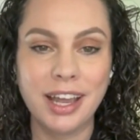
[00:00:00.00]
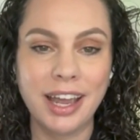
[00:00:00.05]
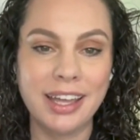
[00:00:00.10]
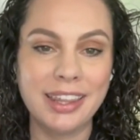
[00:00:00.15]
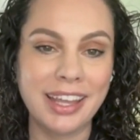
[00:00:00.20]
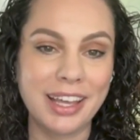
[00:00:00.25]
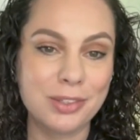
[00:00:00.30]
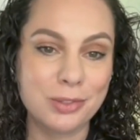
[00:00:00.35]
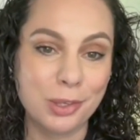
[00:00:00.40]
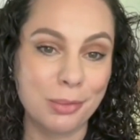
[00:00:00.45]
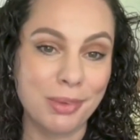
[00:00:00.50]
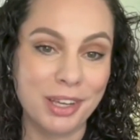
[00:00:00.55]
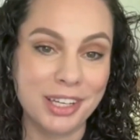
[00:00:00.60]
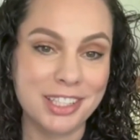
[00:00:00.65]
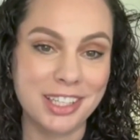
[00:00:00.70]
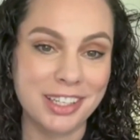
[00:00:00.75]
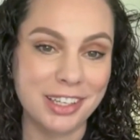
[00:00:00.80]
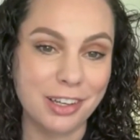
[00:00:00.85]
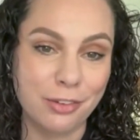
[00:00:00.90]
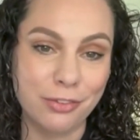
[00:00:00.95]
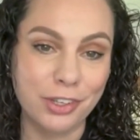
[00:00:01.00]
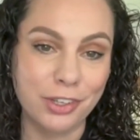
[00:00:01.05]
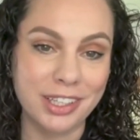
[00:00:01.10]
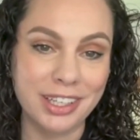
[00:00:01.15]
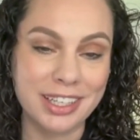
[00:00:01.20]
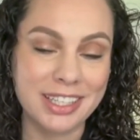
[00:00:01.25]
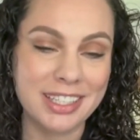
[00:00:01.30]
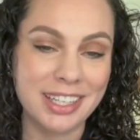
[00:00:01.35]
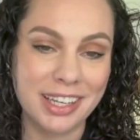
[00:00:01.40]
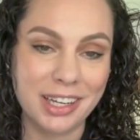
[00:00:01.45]
And that's what makes it a
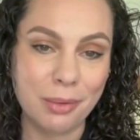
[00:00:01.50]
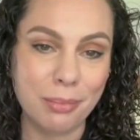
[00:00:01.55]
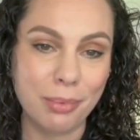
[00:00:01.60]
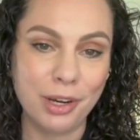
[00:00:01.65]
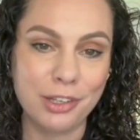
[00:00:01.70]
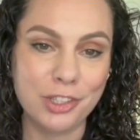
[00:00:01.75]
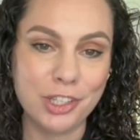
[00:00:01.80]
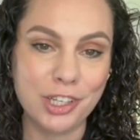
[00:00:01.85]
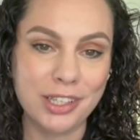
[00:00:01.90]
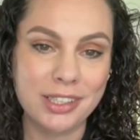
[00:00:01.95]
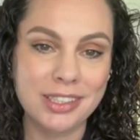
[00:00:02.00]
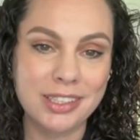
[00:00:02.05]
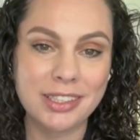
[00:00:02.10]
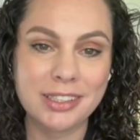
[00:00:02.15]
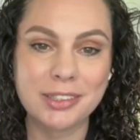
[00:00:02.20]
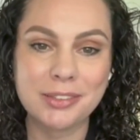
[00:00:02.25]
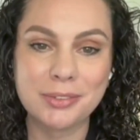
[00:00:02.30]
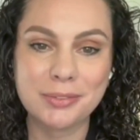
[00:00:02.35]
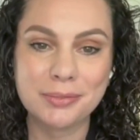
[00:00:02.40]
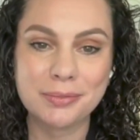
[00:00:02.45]
really exciting project.